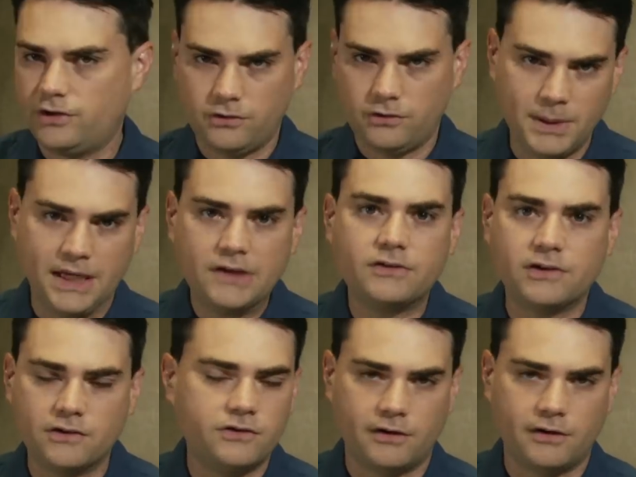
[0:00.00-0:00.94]
he speaks,
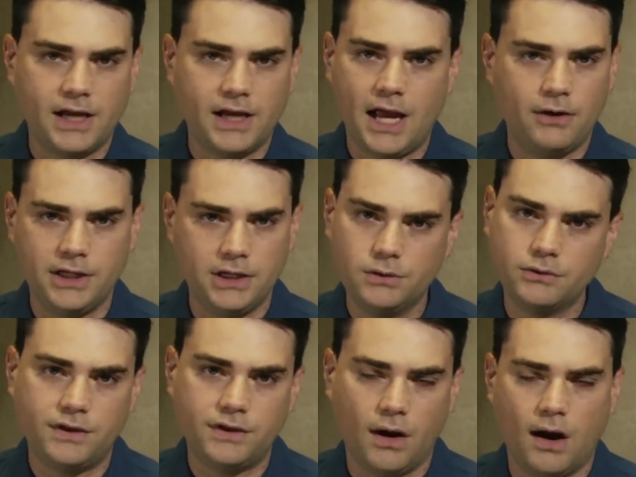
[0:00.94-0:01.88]
considering how he
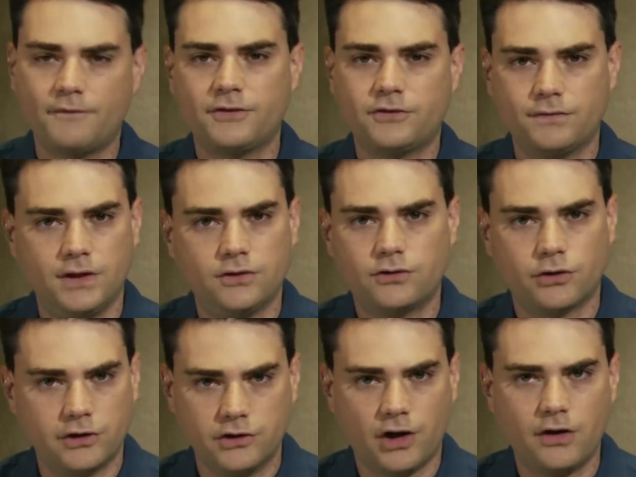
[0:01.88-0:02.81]
used the office of the
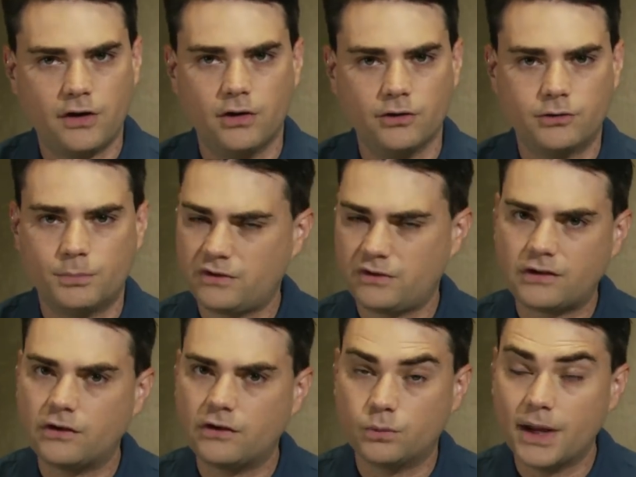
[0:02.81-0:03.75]
Attorney General to
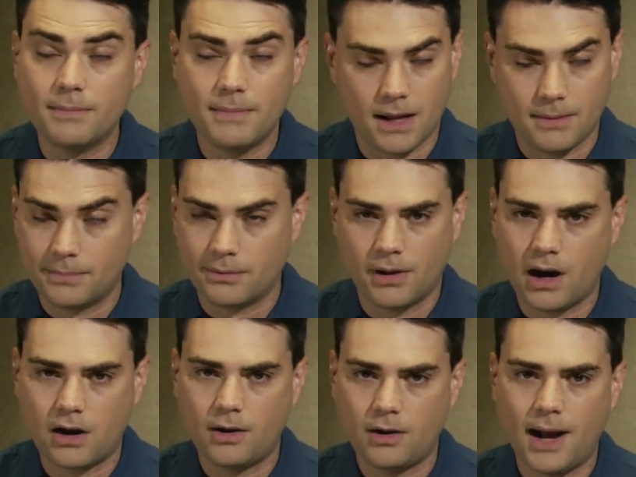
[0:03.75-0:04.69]
protect his wingman,
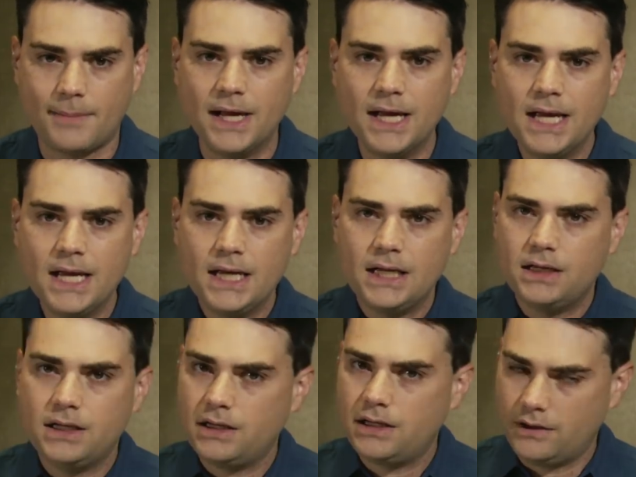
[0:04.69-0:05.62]
Barack Obama.
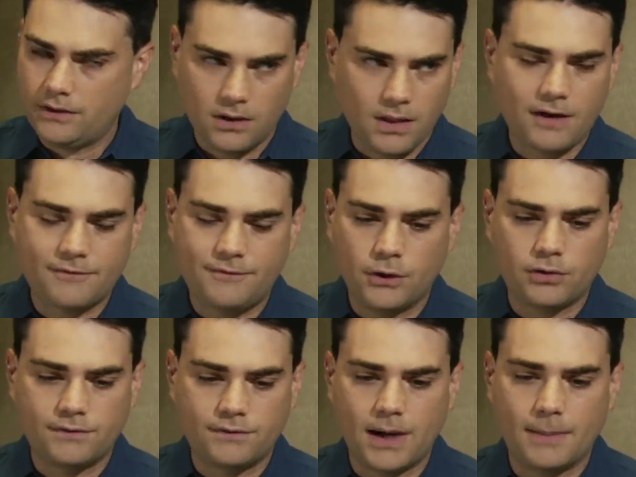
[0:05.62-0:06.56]
Yeah, there are a lot of folks
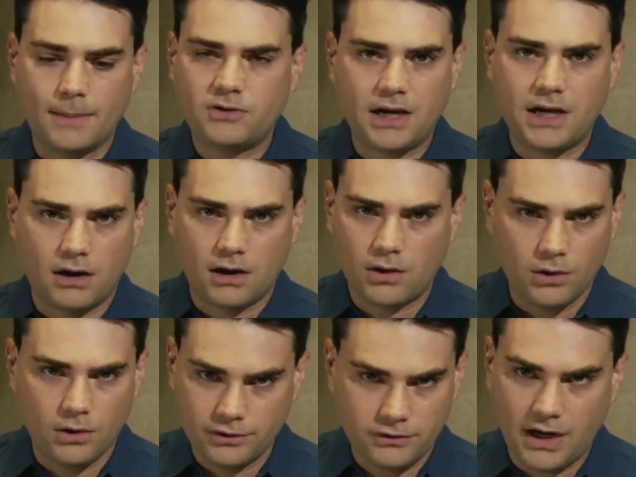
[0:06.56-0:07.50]
who are very upset at Eric
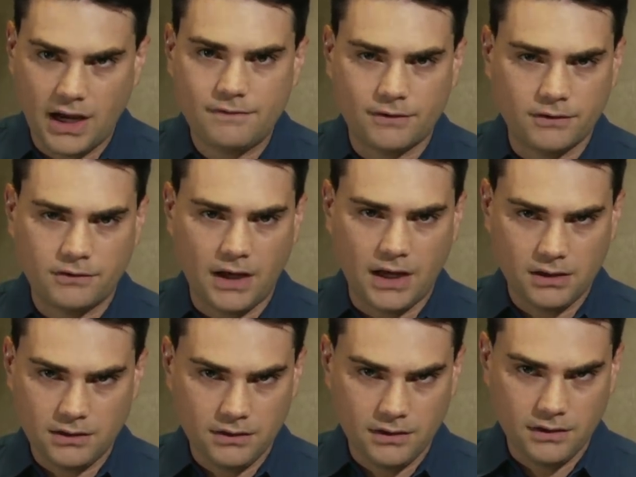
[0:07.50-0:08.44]
Holder today for
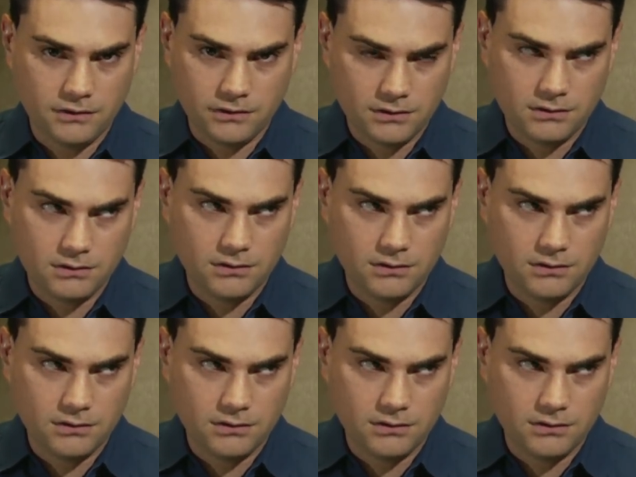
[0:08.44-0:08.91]
saying this.